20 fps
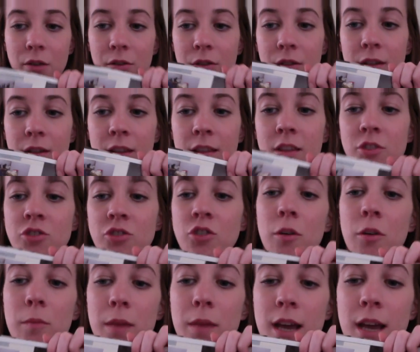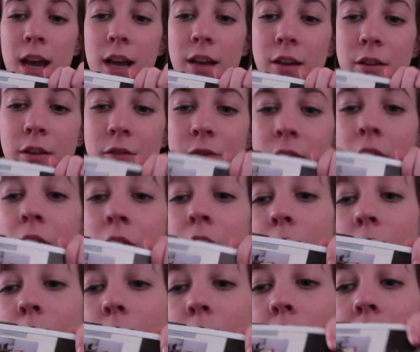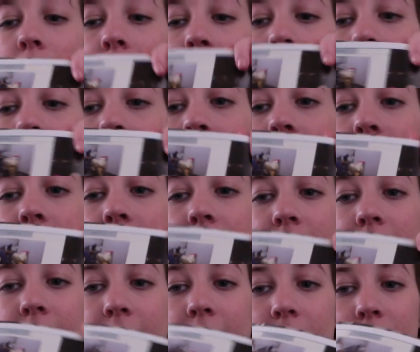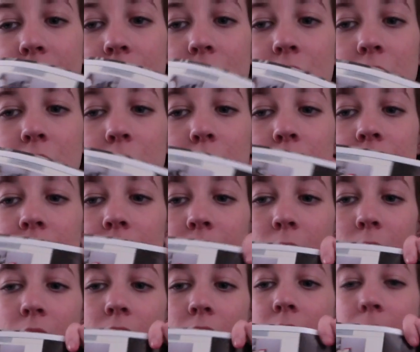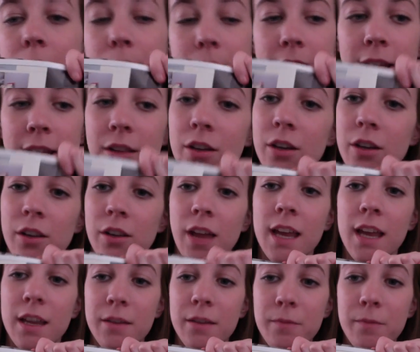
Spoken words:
So this is showing me kind of what the San Antonio Riverwalk might look like.